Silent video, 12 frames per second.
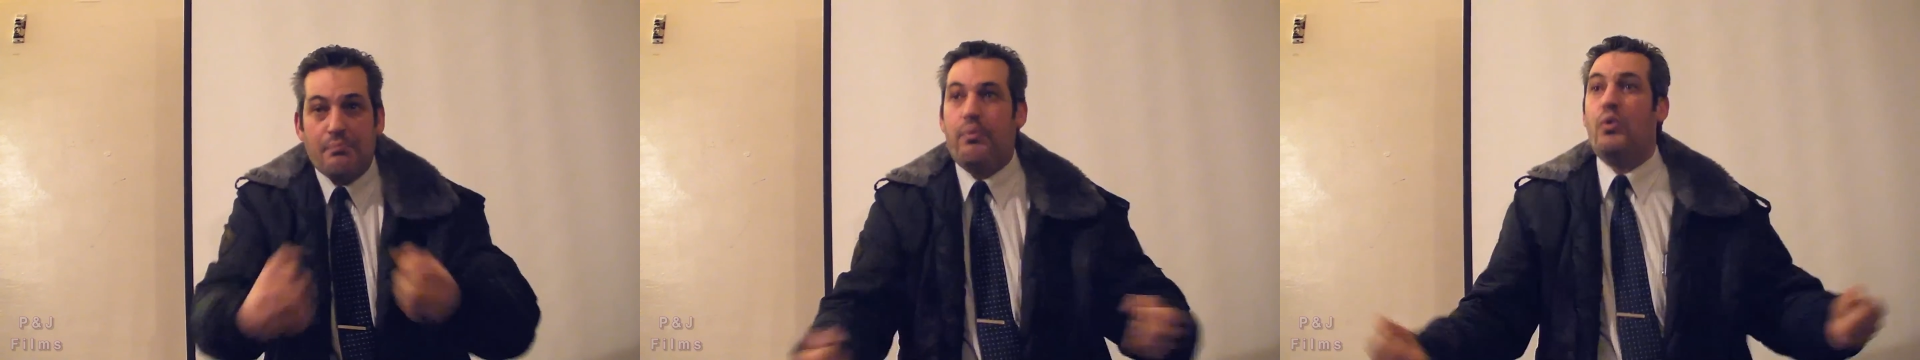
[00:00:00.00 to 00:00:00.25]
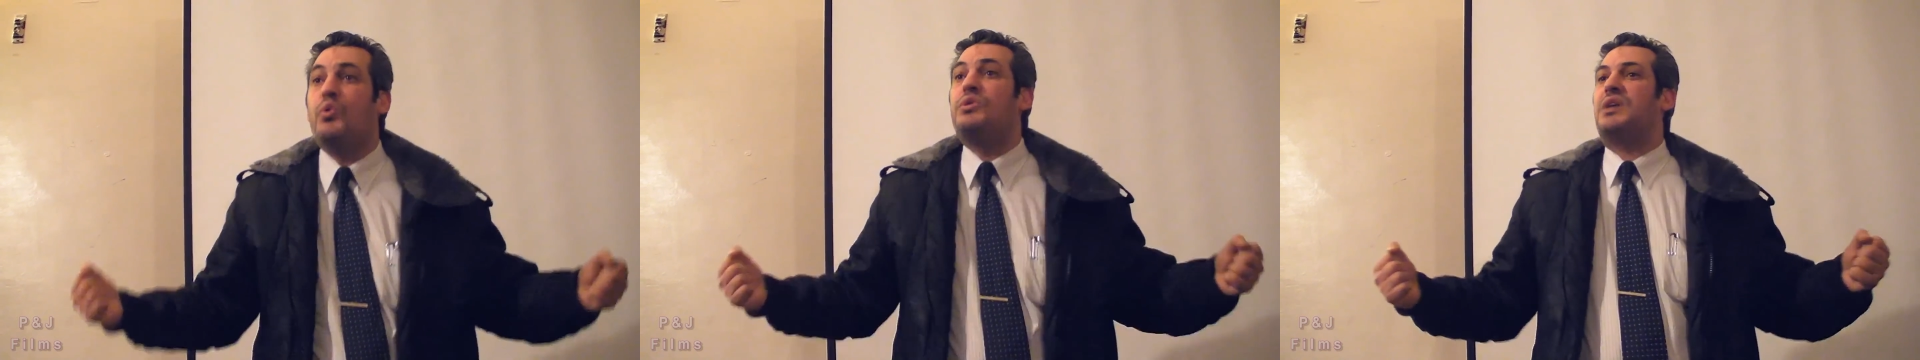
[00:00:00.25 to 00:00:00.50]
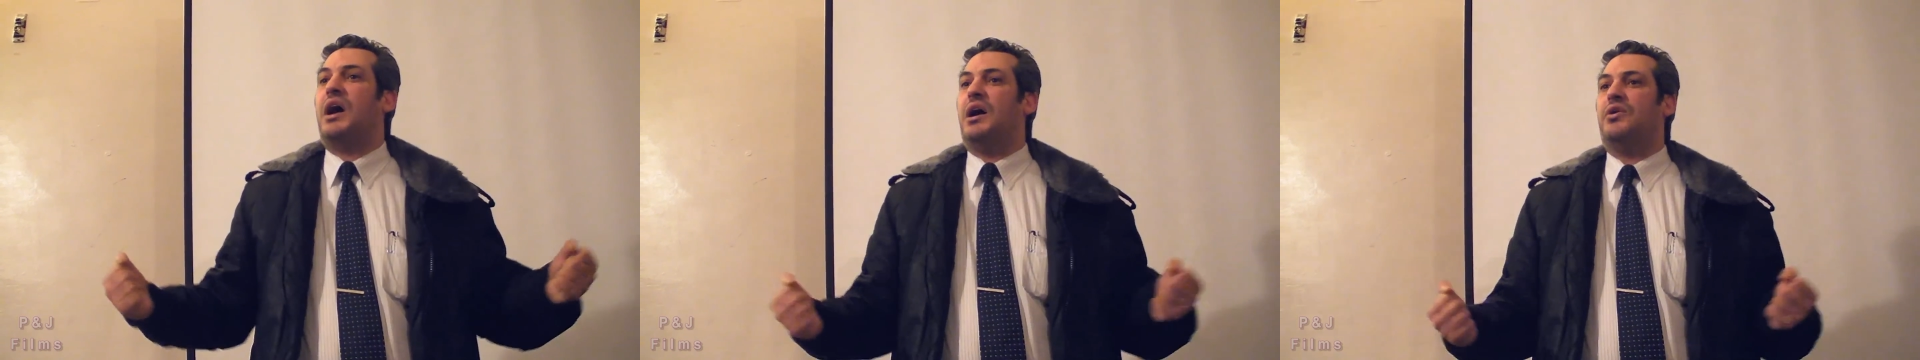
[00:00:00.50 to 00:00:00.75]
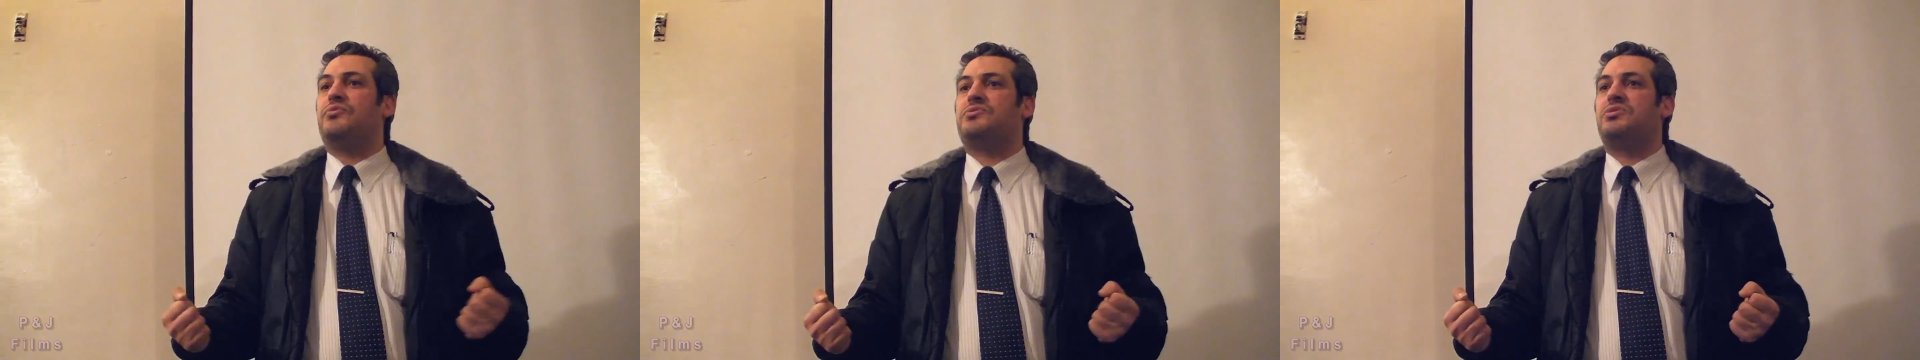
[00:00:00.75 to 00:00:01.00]
pulled
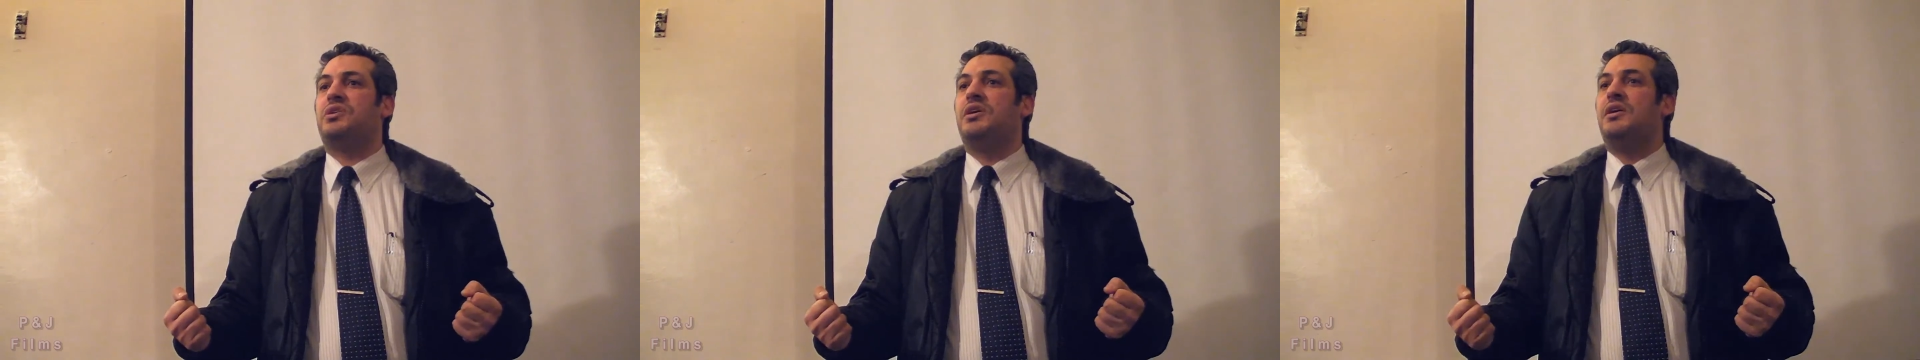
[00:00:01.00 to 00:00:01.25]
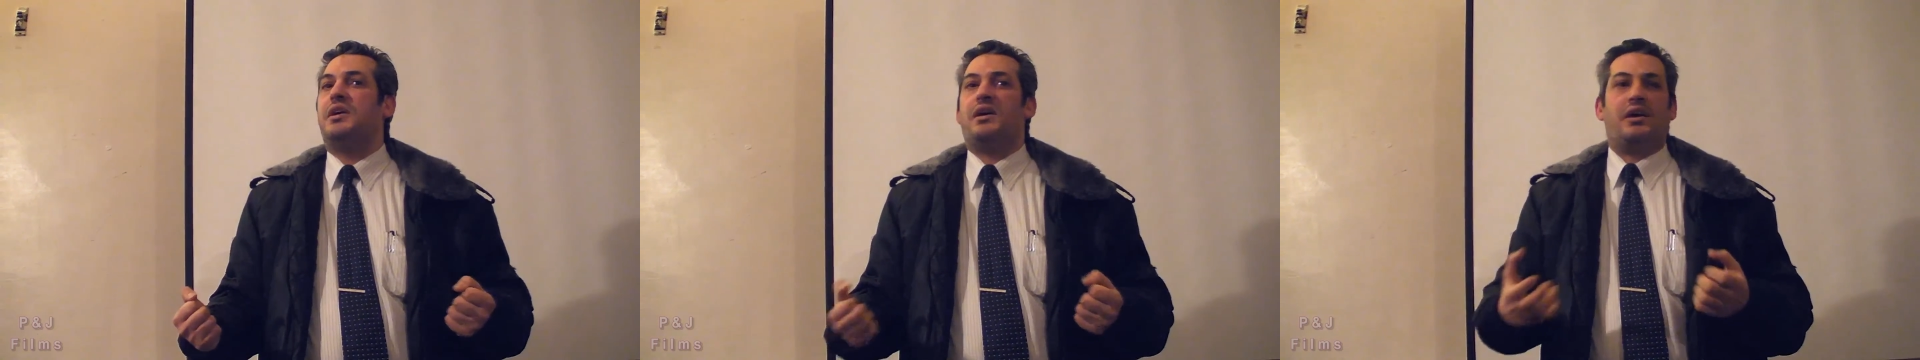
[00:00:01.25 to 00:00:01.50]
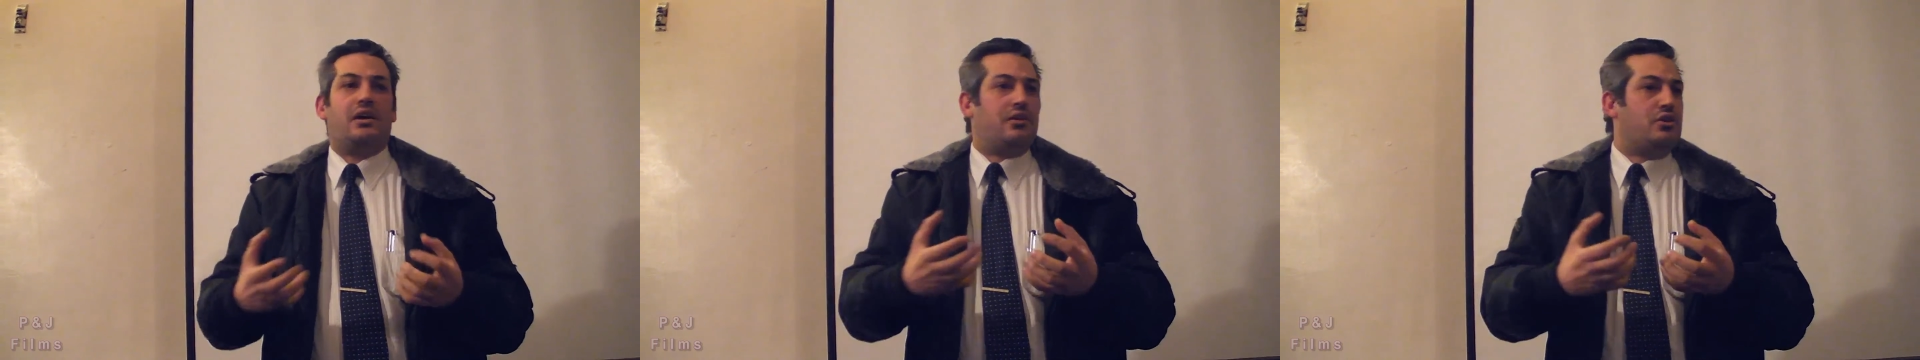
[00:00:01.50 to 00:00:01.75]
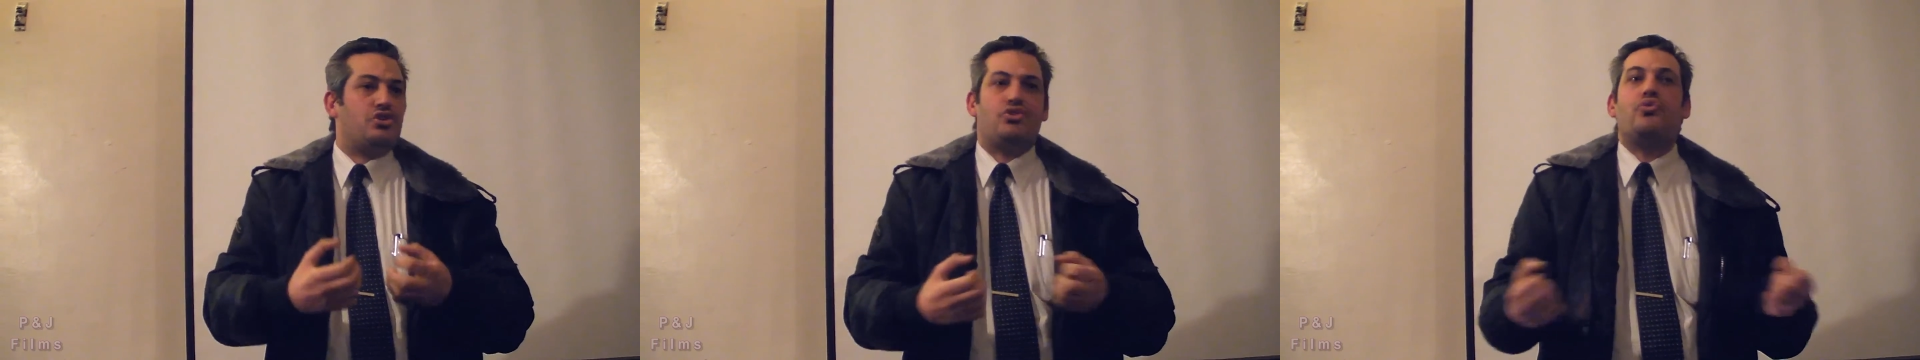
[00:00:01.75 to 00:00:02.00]
out,
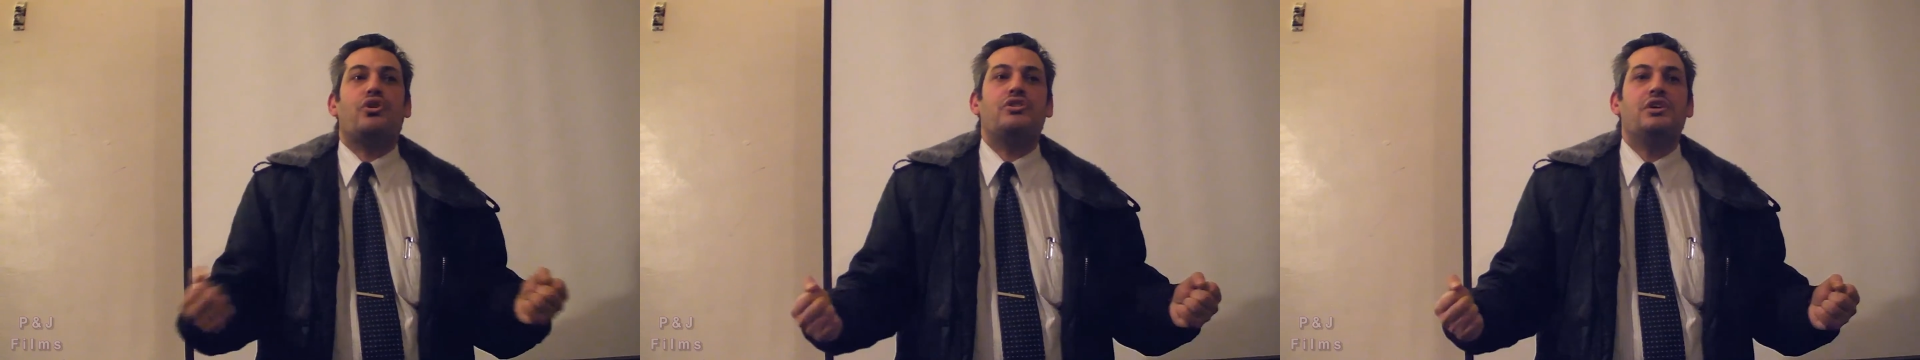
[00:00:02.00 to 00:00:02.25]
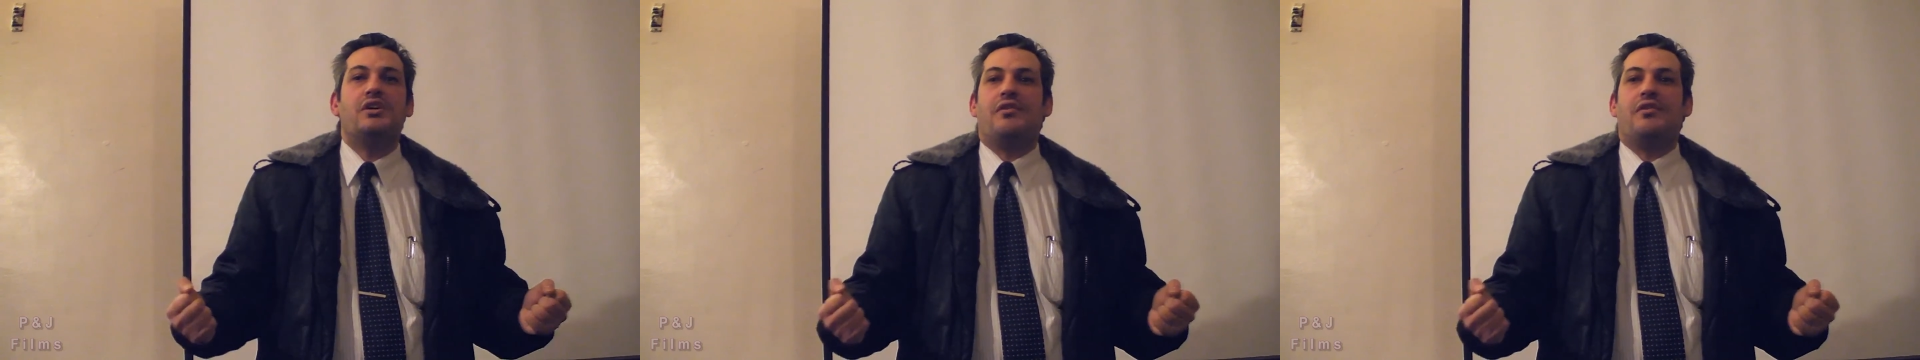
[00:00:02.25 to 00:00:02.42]
destroyed,